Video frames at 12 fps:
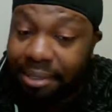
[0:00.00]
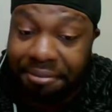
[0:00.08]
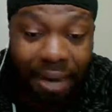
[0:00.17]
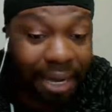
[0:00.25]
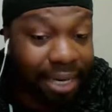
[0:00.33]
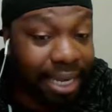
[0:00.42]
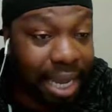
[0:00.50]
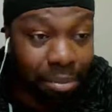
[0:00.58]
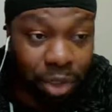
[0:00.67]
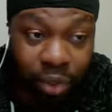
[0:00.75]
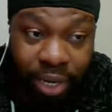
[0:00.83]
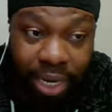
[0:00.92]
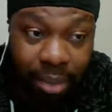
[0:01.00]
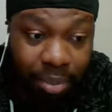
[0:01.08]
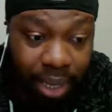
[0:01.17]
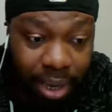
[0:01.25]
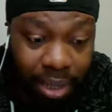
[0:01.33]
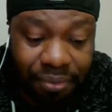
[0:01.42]
finding chemistry in the
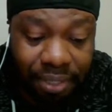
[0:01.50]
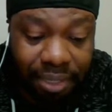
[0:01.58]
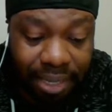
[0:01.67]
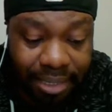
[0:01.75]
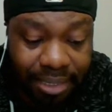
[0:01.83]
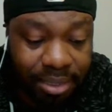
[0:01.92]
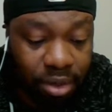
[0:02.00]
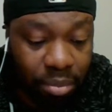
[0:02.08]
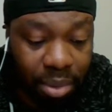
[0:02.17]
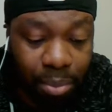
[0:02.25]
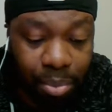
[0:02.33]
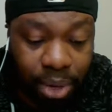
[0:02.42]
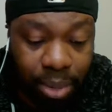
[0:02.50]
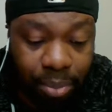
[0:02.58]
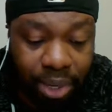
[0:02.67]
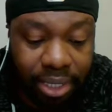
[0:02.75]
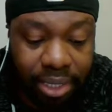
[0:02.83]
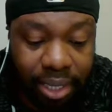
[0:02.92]
playoffs for the Nets is going to be
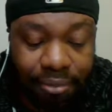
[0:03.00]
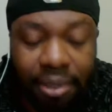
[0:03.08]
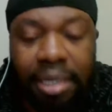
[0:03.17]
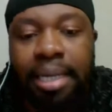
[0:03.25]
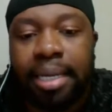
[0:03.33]
pretty tough.